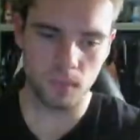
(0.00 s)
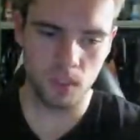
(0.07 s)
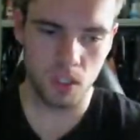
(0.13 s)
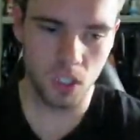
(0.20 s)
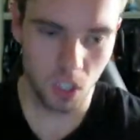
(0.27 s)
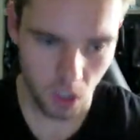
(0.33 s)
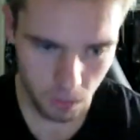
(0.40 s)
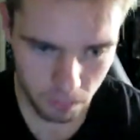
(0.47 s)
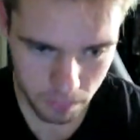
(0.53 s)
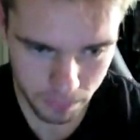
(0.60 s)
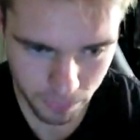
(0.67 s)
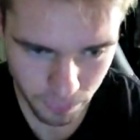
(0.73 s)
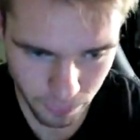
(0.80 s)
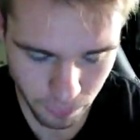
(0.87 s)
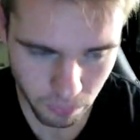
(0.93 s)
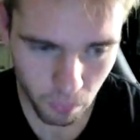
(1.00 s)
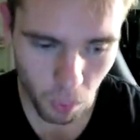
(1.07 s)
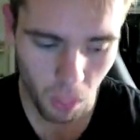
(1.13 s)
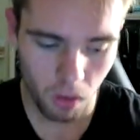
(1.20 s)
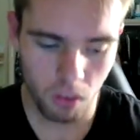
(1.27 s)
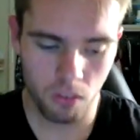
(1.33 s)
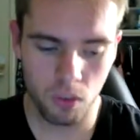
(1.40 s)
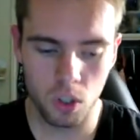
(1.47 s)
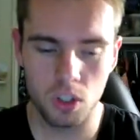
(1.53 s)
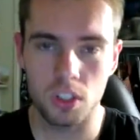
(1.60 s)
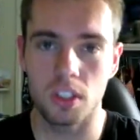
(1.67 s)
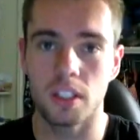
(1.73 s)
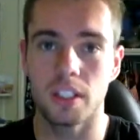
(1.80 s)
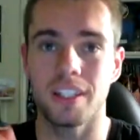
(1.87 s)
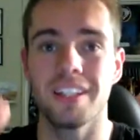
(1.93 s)
So
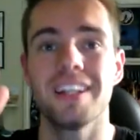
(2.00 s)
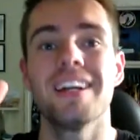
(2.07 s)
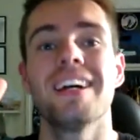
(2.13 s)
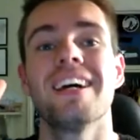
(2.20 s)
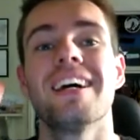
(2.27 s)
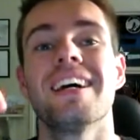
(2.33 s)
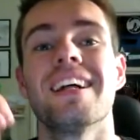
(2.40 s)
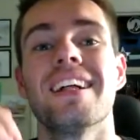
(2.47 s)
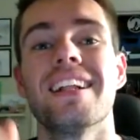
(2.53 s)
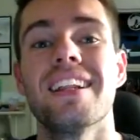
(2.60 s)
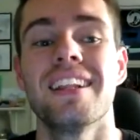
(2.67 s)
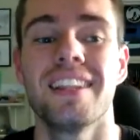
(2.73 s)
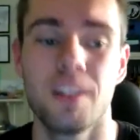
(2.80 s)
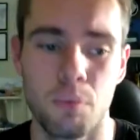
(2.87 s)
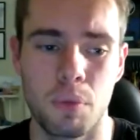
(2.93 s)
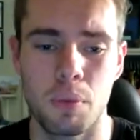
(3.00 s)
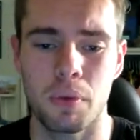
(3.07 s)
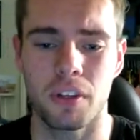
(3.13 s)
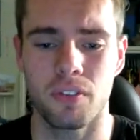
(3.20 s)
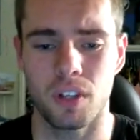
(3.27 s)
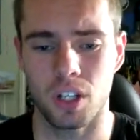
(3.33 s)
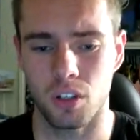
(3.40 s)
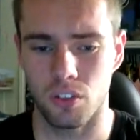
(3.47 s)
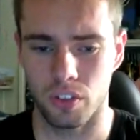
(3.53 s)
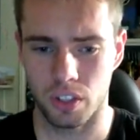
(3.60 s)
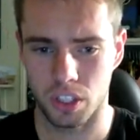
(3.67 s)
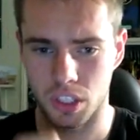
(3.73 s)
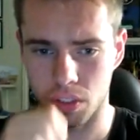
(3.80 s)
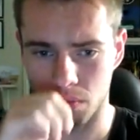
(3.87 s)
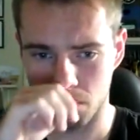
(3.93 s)
firstly, the mimic
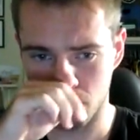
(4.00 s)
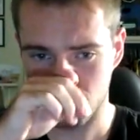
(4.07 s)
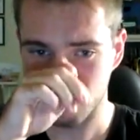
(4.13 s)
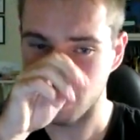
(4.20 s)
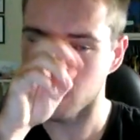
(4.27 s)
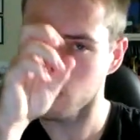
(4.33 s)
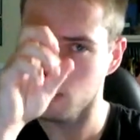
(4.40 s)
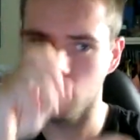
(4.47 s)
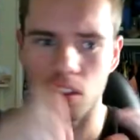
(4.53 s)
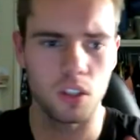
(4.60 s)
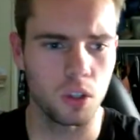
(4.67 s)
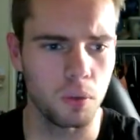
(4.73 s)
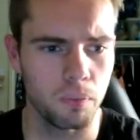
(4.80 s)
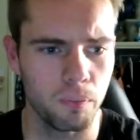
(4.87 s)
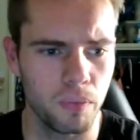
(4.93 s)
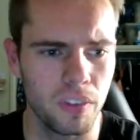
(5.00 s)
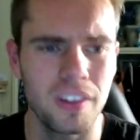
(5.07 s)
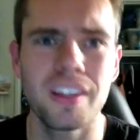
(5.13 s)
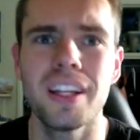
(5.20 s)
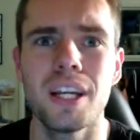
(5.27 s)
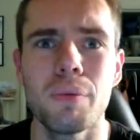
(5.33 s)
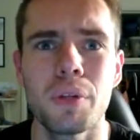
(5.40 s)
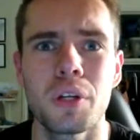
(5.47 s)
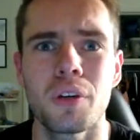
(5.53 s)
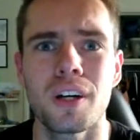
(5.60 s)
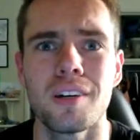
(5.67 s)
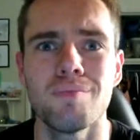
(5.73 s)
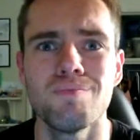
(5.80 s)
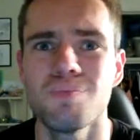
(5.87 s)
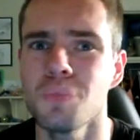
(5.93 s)
filefish. Actually no, the anemone
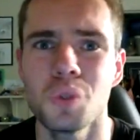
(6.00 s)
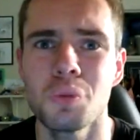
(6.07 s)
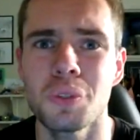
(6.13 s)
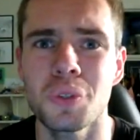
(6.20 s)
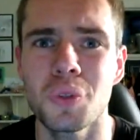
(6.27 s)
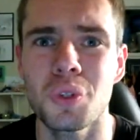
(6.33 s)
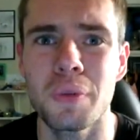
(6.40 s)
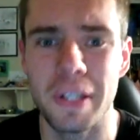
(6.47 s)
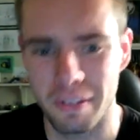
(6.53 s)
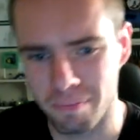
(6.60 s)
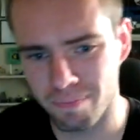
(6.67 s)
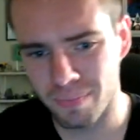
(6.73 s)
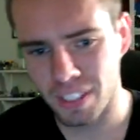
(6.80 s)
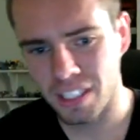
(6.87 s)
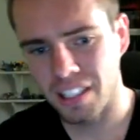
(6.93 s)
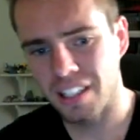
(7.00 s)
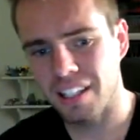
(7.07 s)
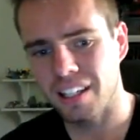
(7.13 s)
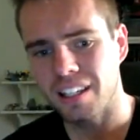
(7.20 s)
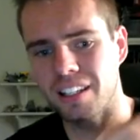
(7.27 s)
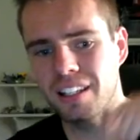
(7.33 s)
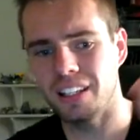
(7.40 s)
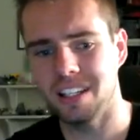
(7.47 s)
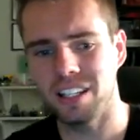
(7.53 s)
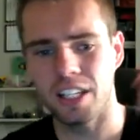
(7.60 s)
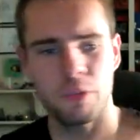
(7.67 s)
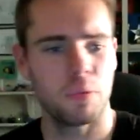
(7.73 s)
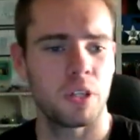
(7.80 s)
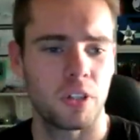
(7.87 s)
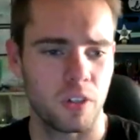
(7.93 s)
crab. What am I talking about? The
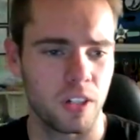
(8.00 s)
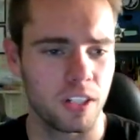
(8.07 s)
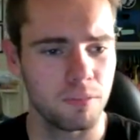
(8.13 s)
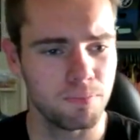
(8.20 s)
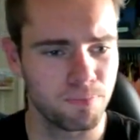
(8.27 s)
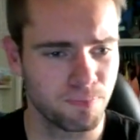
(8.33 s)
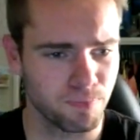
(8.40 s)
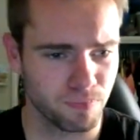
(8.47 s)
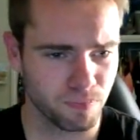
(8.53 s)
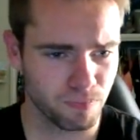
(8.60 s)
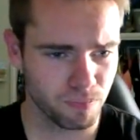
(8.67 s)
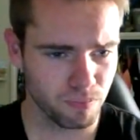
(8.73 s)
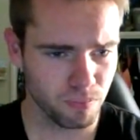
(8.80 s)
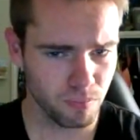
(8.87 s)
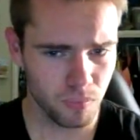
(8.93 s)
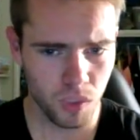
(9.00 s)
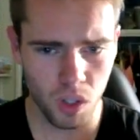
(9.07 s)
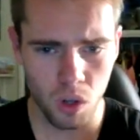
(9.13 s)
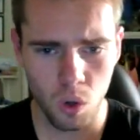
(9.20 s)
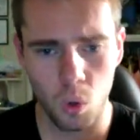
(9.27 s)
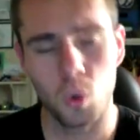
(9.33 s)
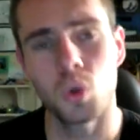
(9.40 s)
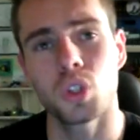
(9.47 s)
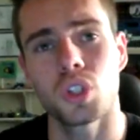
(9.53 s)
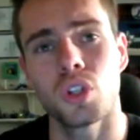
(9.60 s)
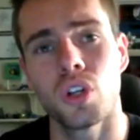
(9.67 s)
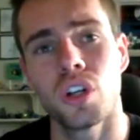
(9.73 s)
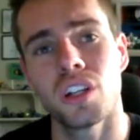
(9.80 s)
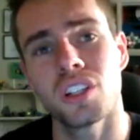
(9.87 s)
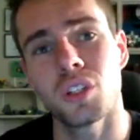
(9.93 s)
anemone crab, also
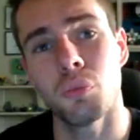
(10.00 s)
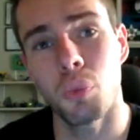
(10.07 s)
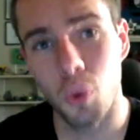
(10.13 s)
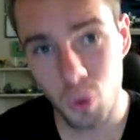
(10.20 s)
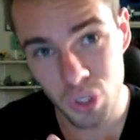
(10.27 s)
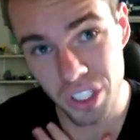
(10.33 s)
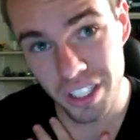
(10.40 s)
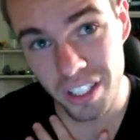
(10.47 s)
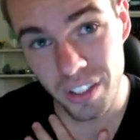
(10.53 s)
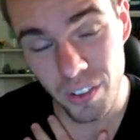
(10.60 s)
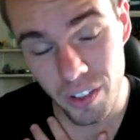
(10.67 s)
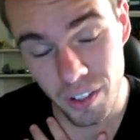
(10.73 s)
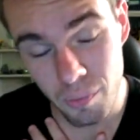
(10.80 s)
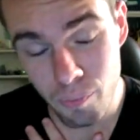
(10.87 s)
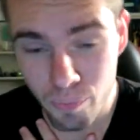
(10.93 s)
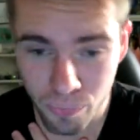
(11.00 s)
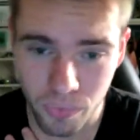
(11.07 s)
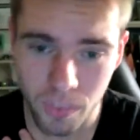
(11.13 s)
known as the porcelain crab.